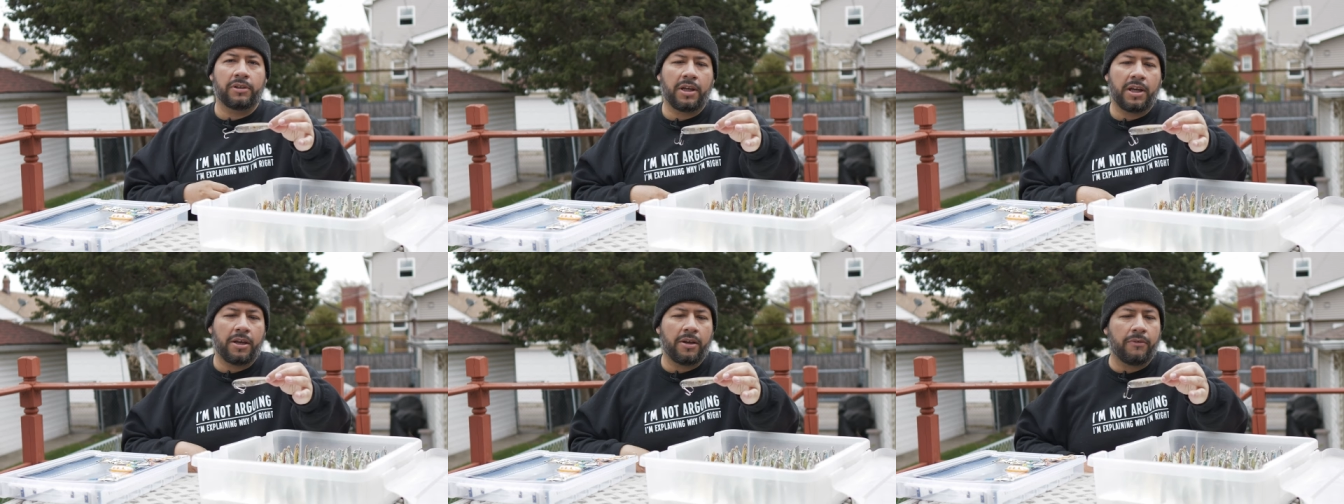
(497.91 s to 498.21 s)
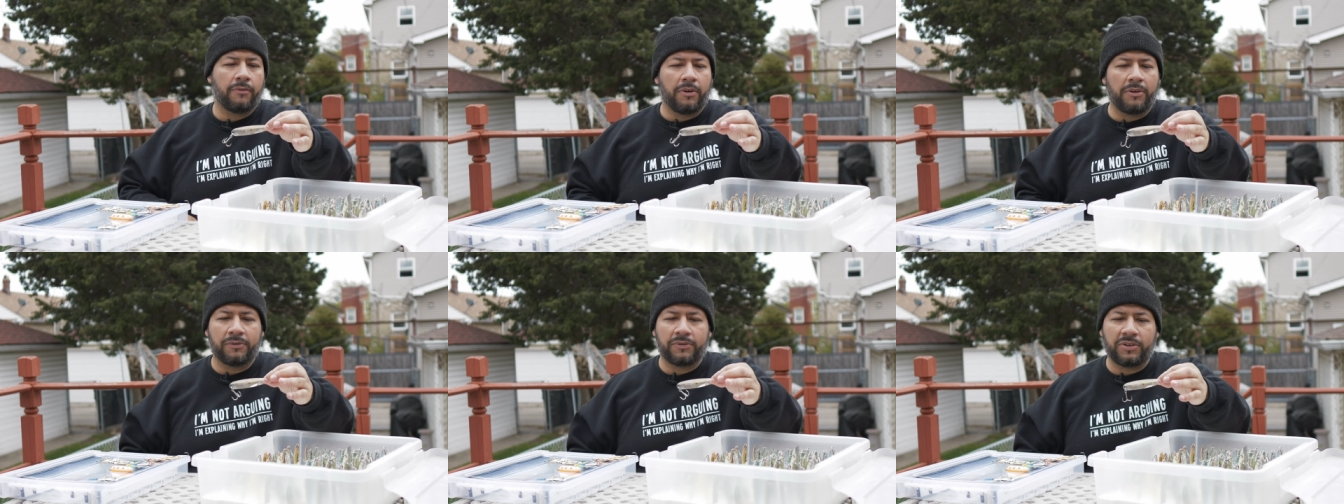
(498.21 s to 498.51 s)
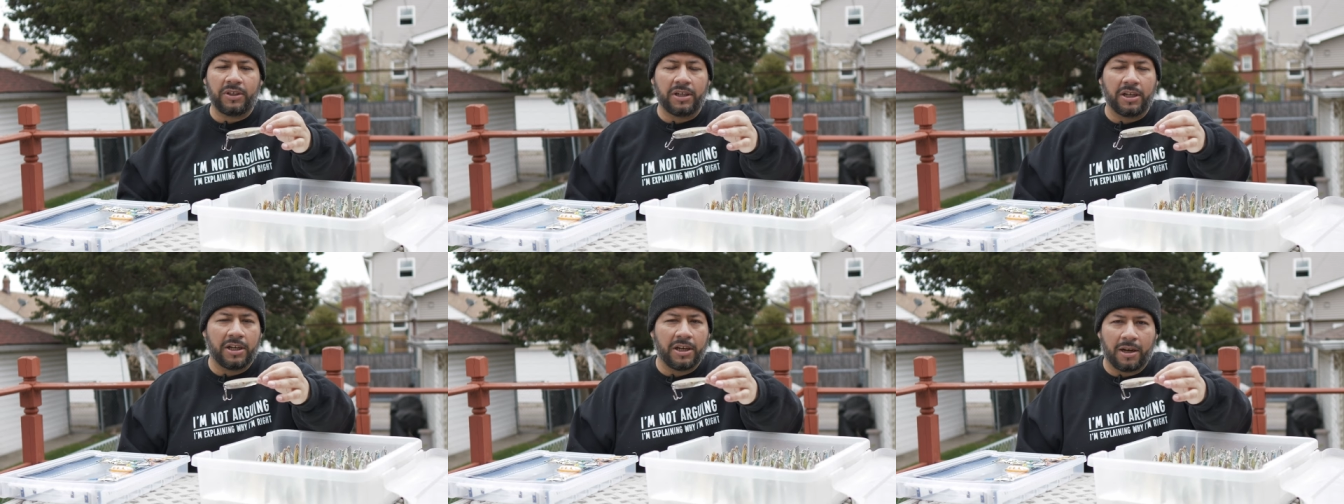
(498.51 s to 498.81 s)
We've
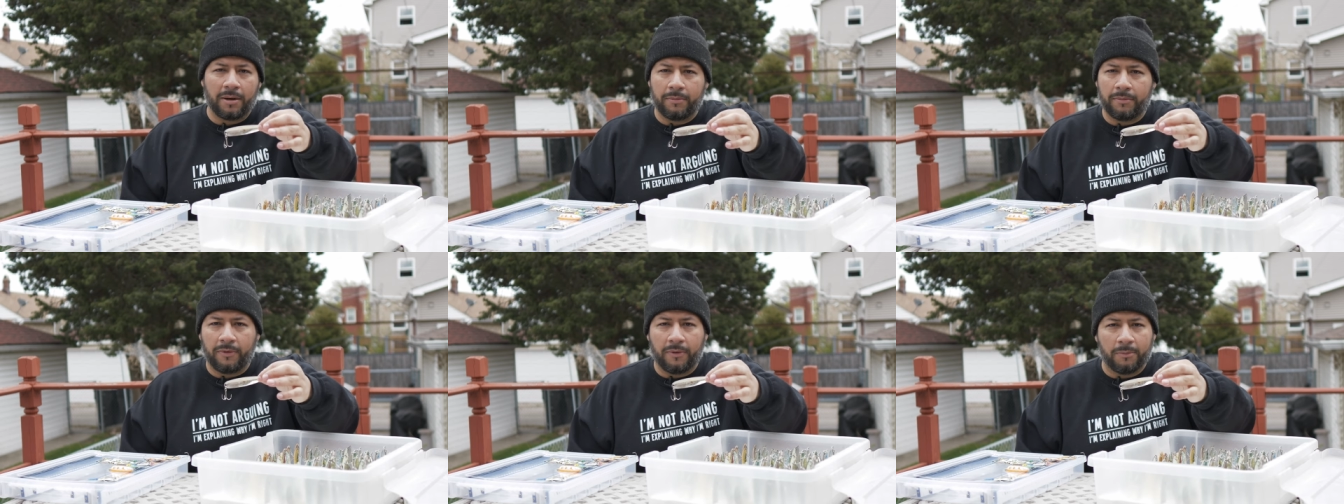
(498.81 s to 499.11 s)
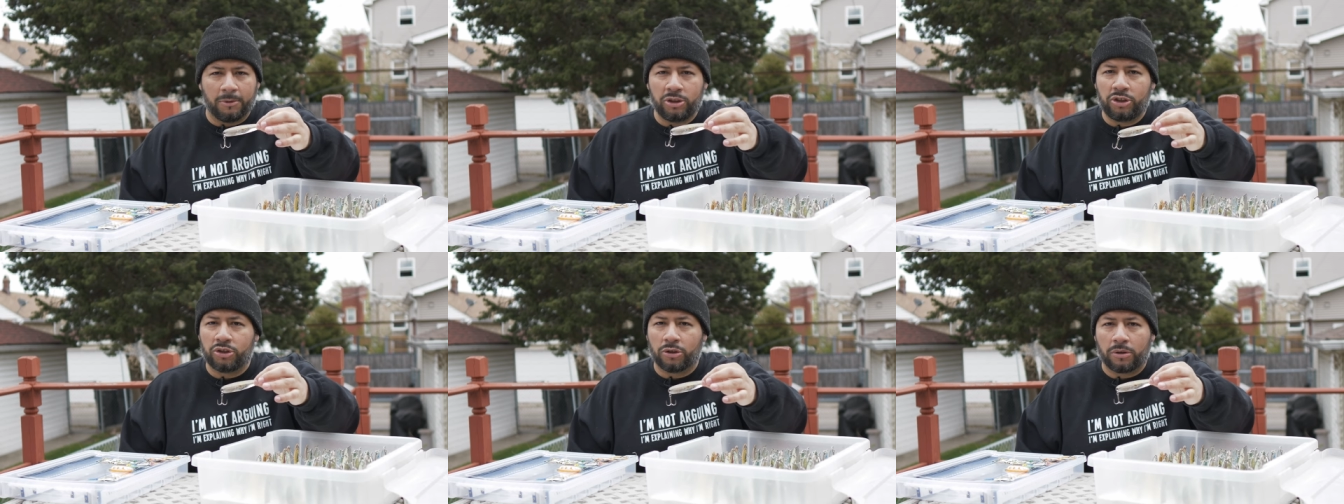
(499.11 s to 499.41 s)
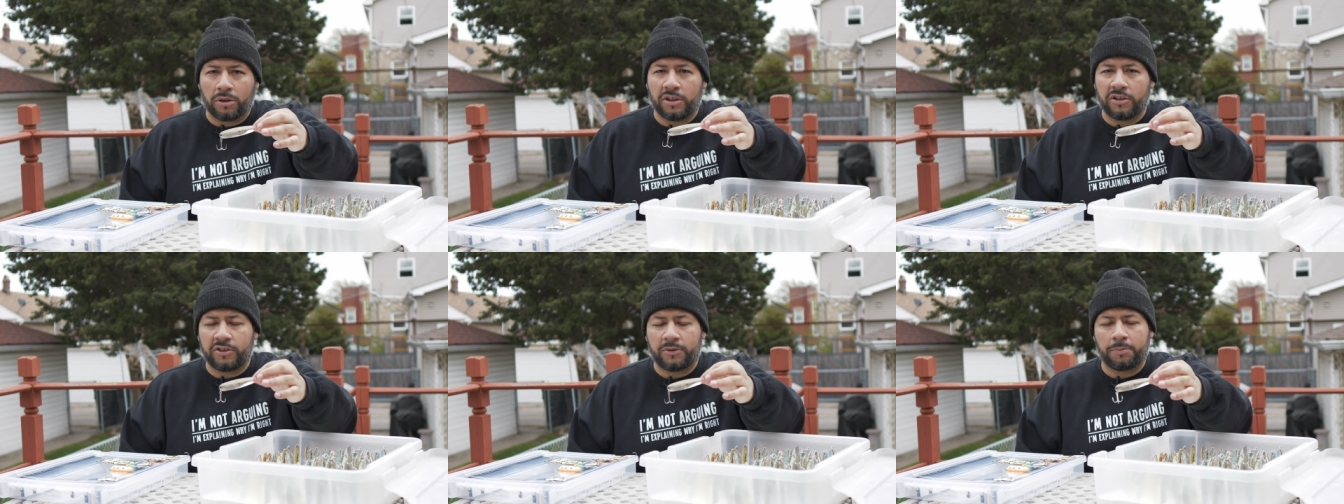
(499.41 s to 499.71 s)
seen it on the
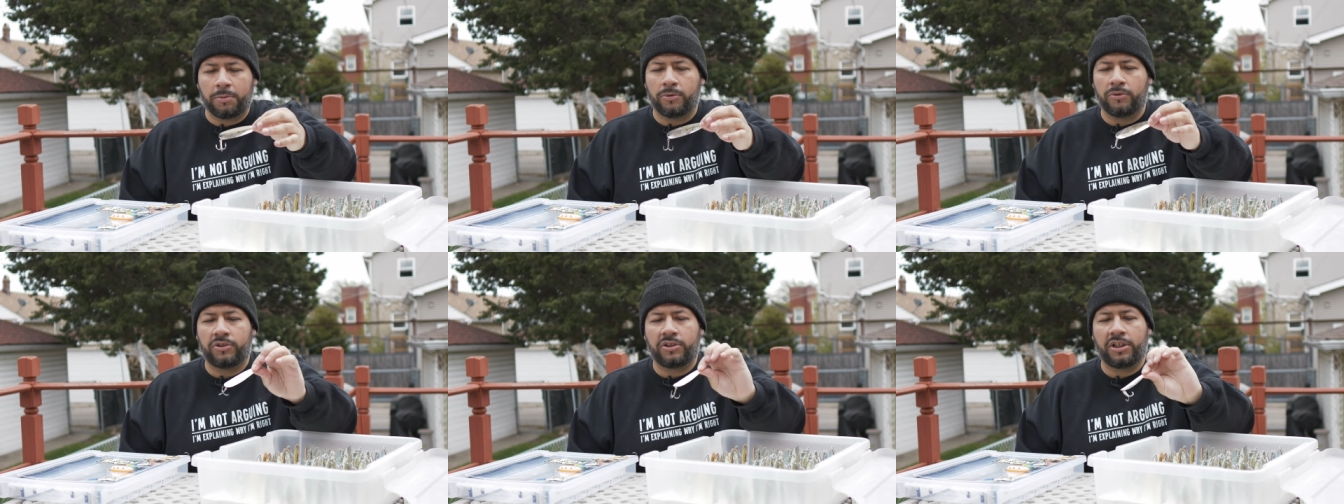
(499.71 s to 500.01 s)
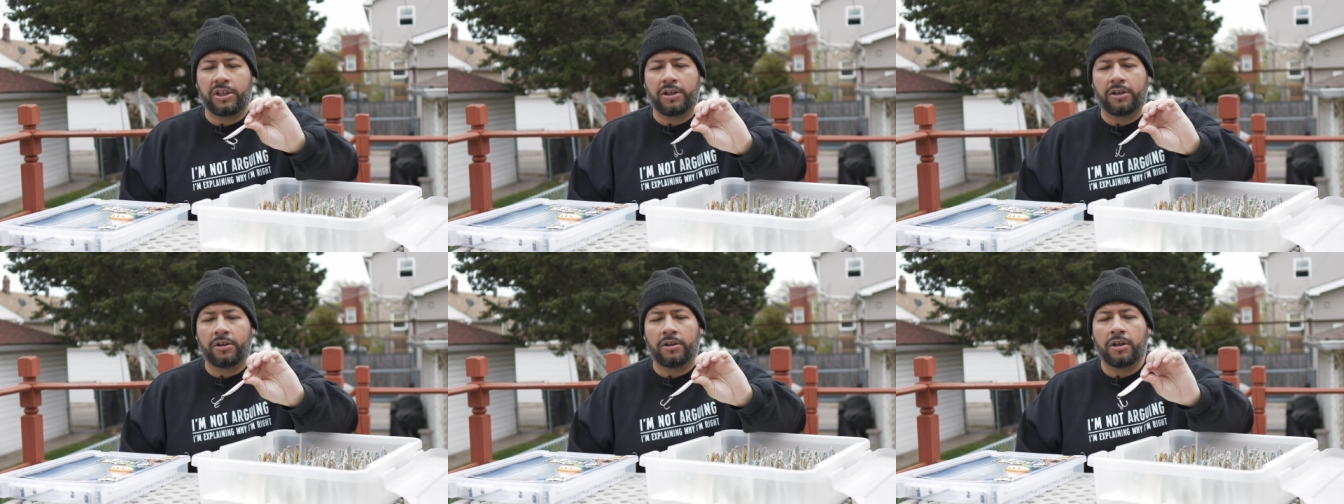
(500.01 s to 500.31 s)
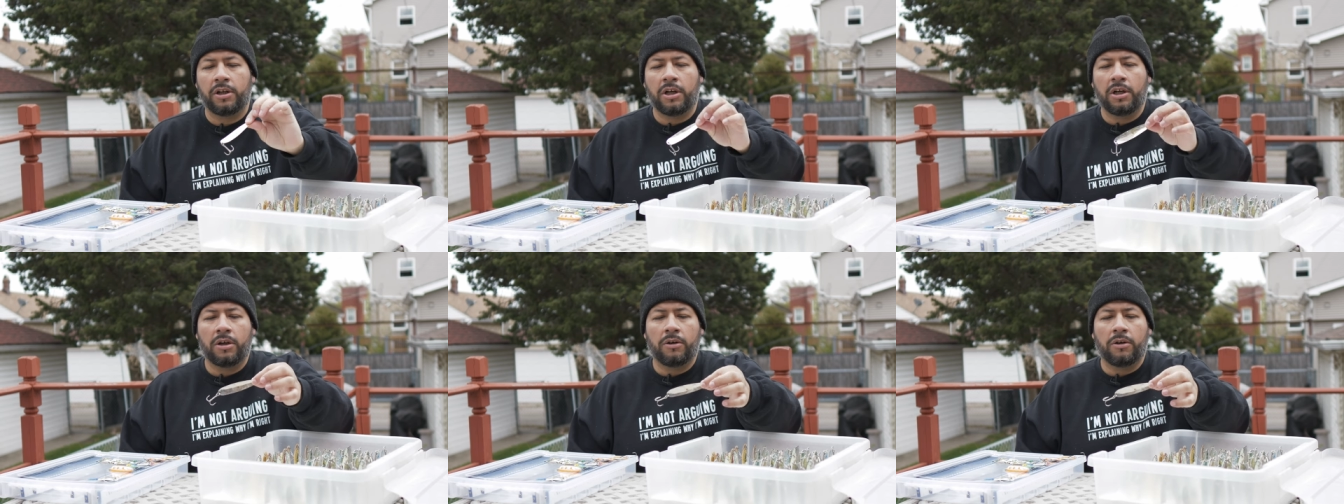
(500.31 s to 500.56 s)
majority of spoons here,